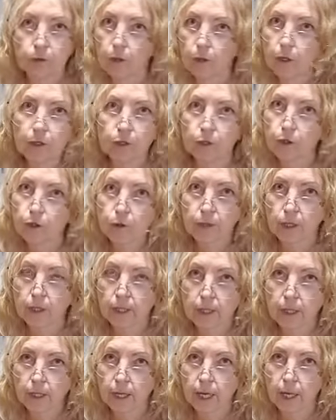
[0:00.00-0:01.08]
not do the
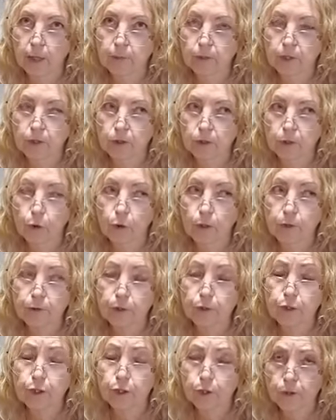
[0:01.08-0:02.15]
little capsules, or if
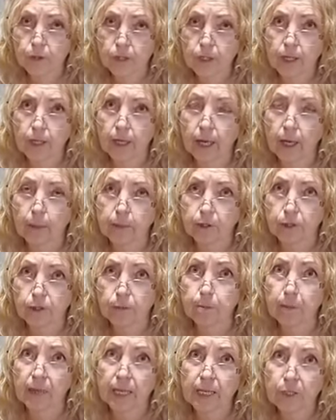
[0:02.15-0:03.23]
you do the little capsules,
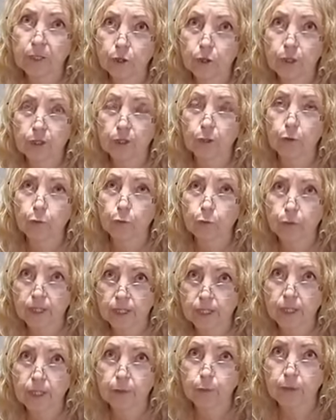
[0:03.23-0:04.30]
make sure it's a
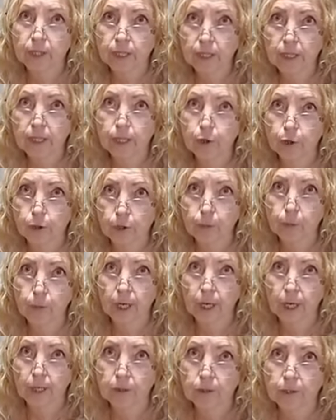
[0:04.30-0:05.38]
really good
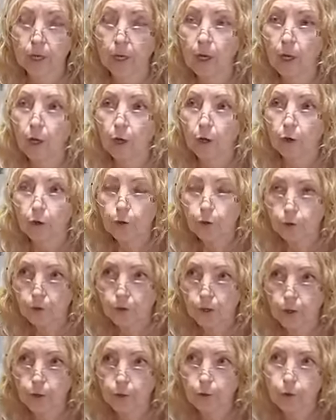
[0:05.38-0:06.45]
brand.
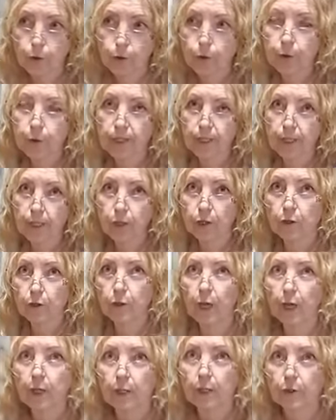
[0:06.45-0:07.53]
Udo, UDO,
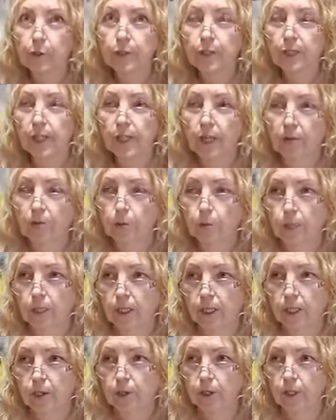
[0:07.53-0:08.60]
used to have a
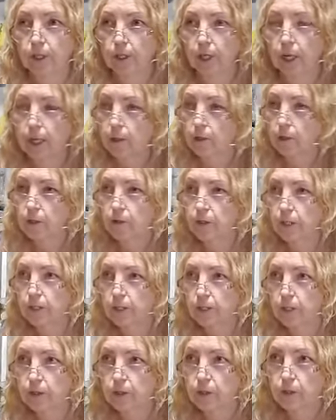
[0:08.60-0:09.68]
really good, I don't know if they
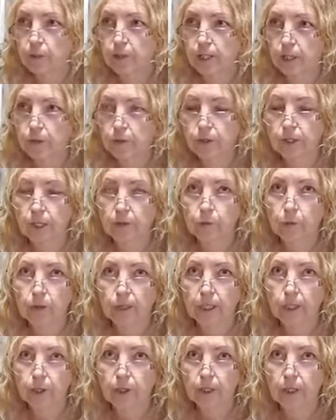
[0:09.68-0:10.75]
still do, but they used to have a
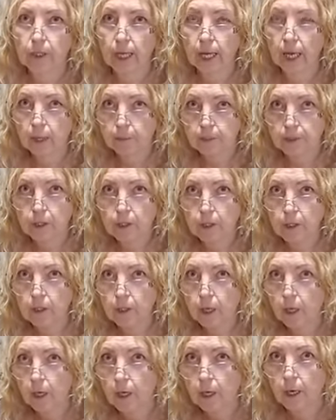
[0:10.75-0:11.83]
really good capsule
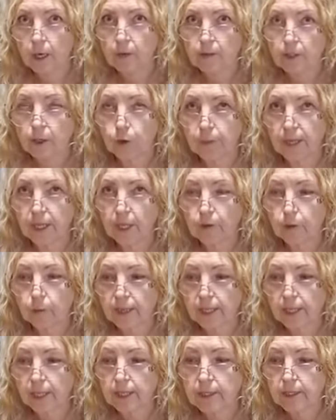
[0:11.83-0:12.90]
of the
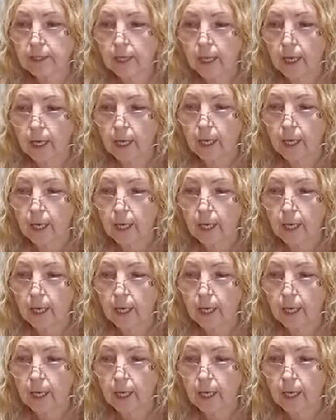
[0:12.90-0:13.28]
omega-3s,